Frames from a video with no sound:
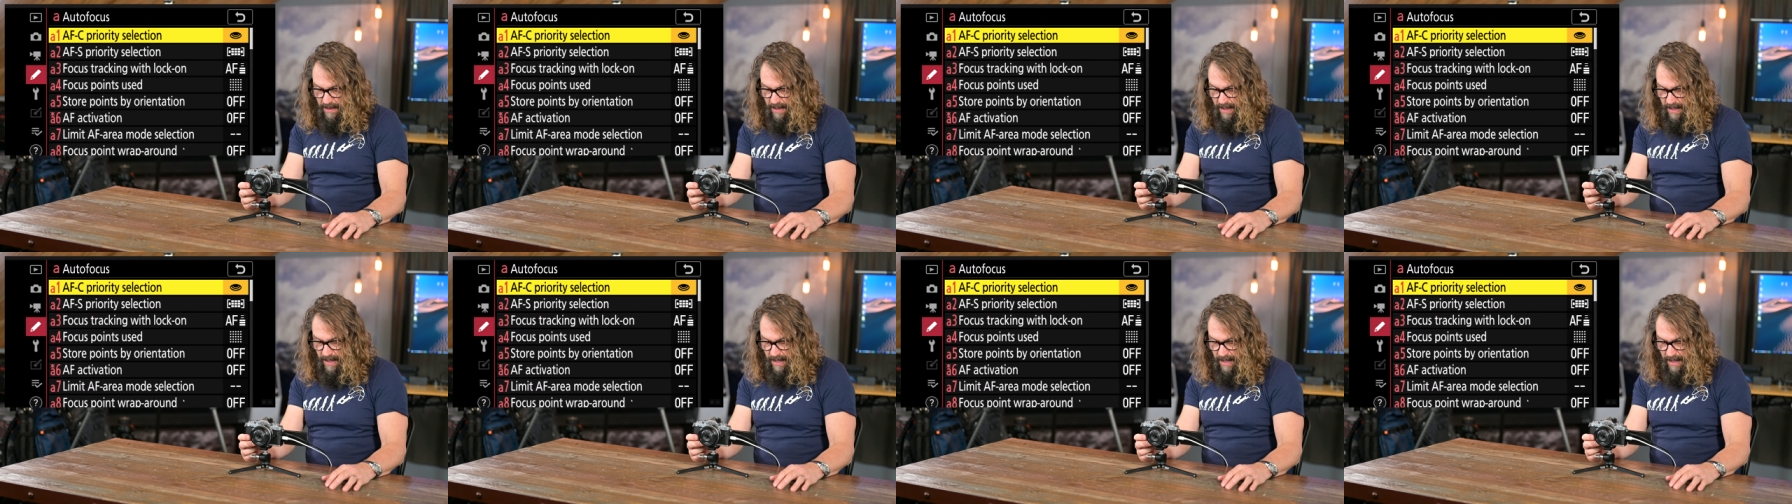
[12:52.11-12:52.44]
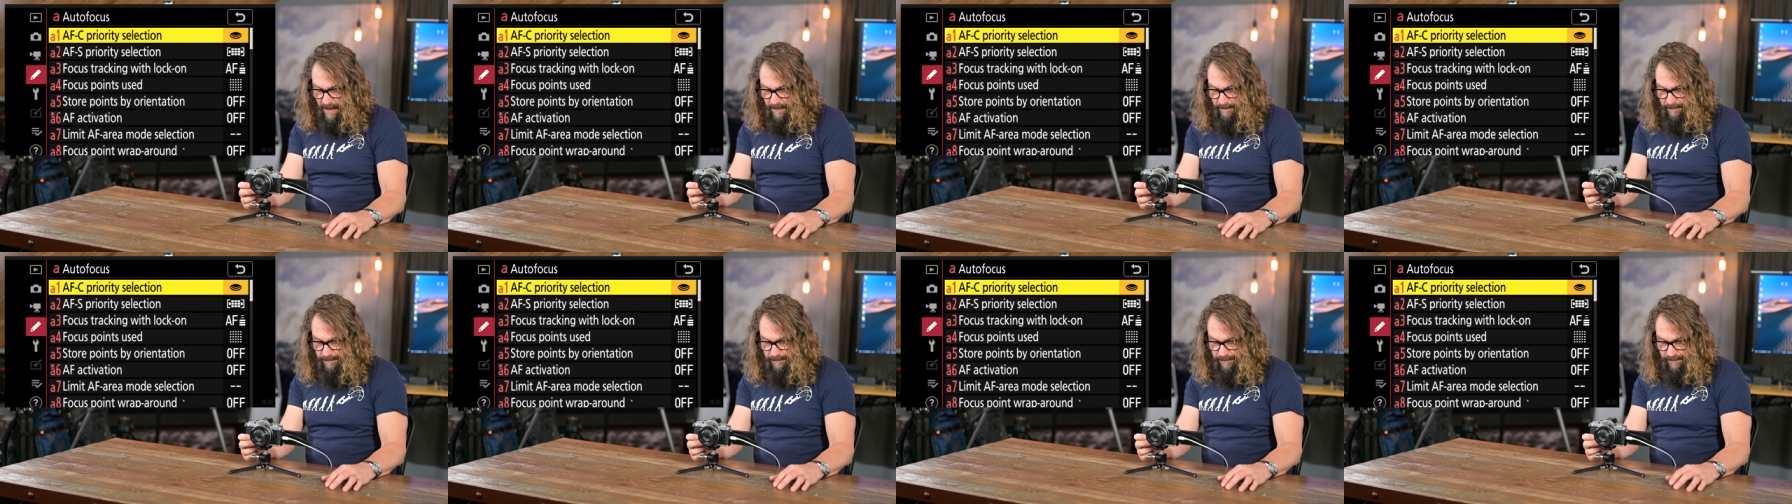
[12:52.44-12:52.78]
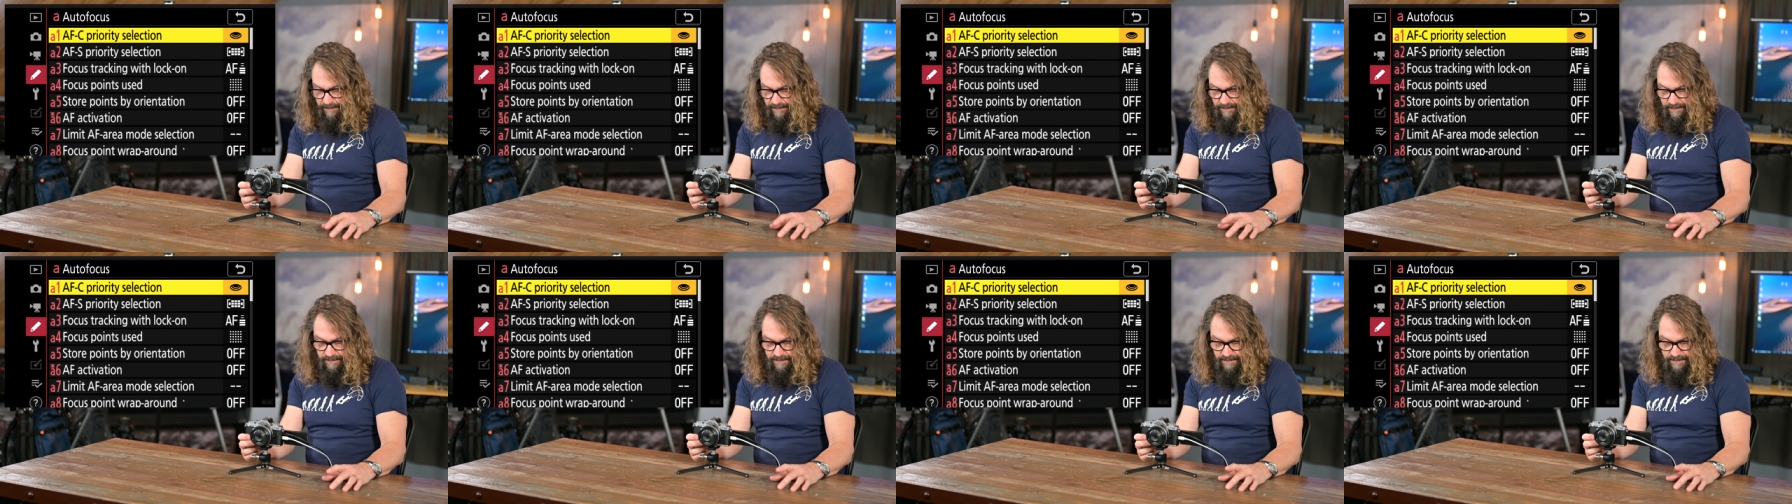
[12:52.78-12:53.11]
Um,
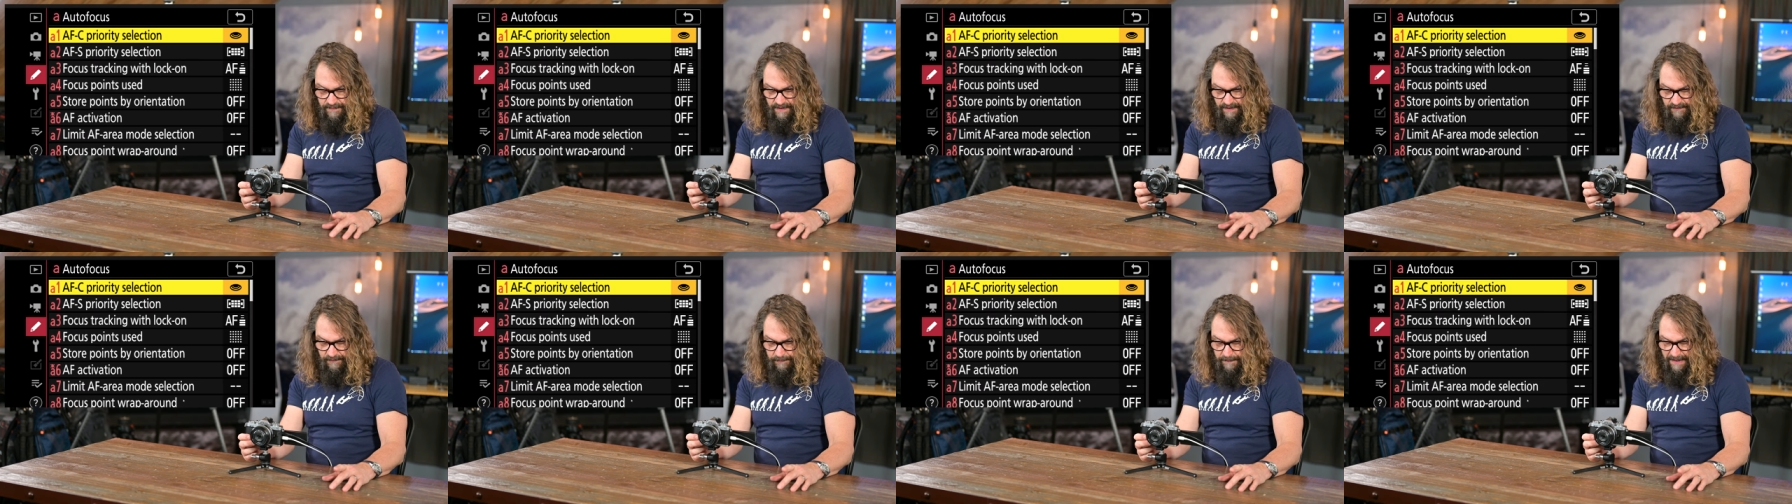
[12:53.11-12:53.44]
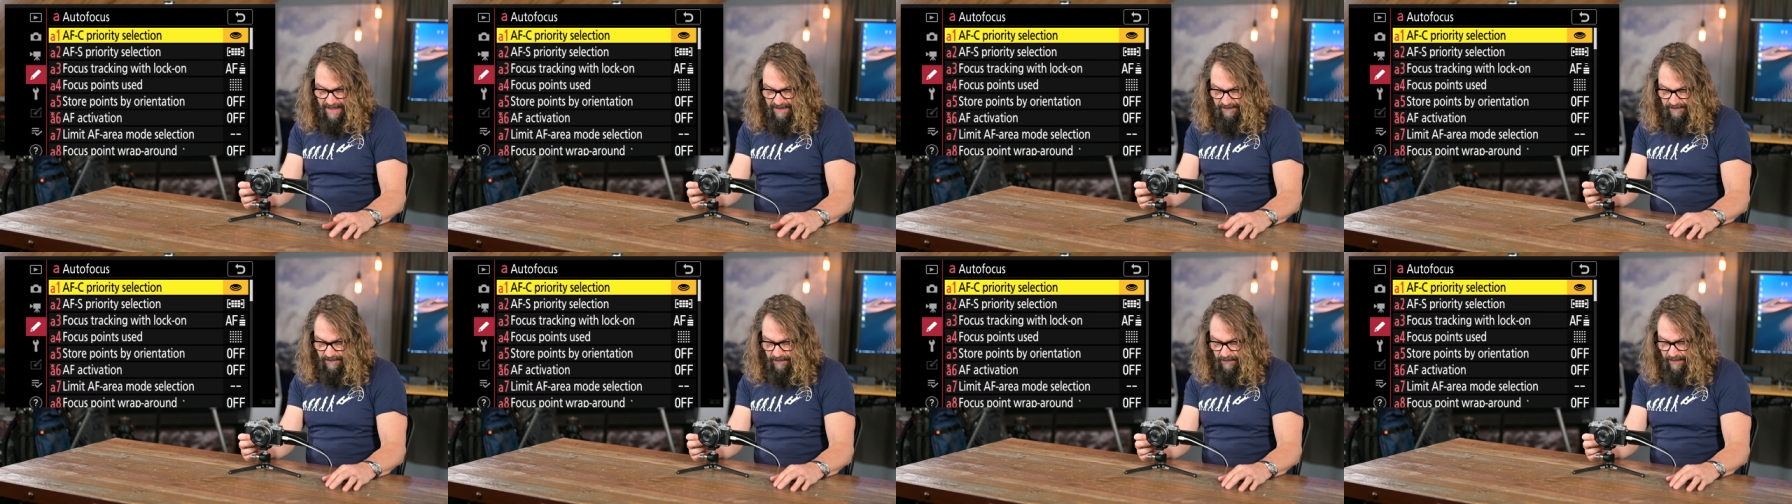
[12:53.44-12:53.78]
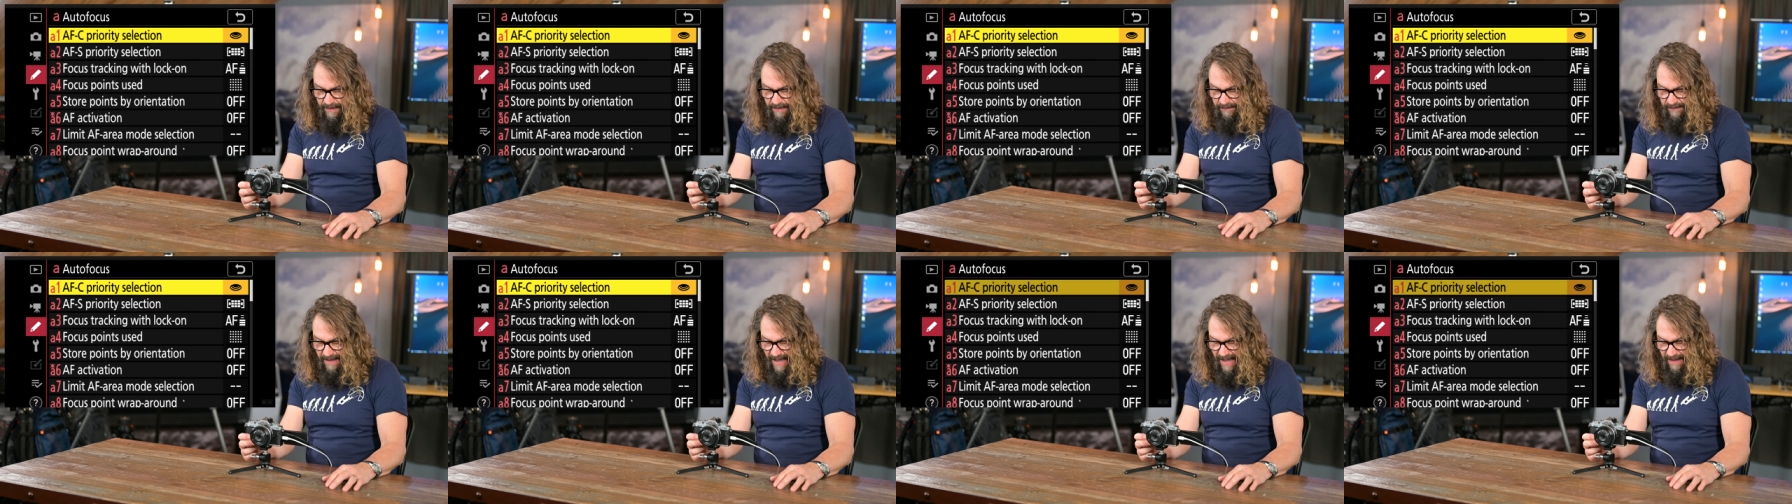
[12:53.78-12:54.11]
this
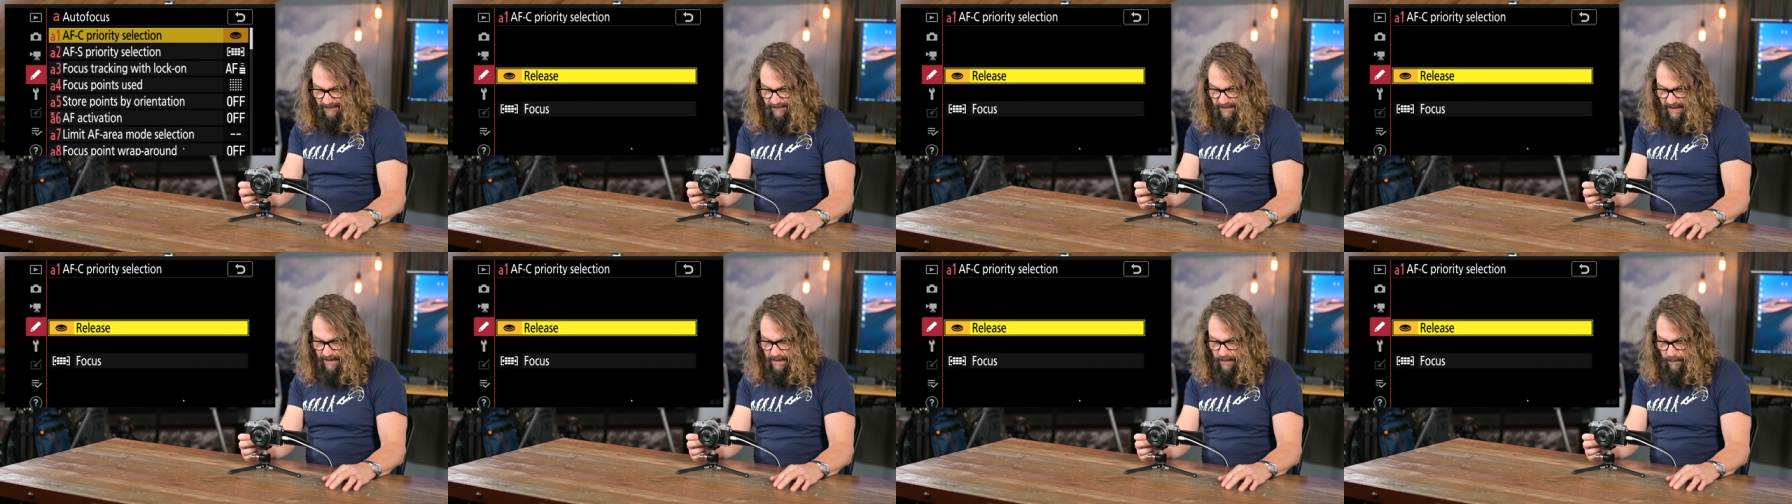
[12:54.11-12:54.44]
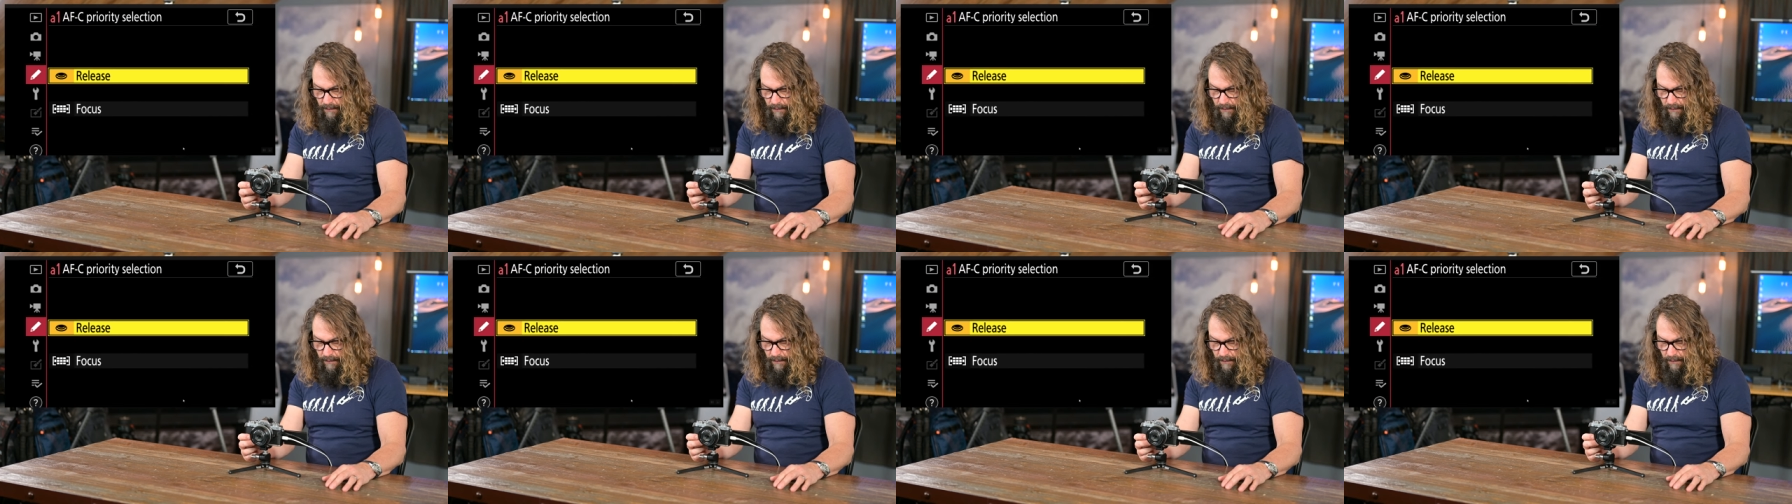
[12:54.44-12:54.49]
basically is asking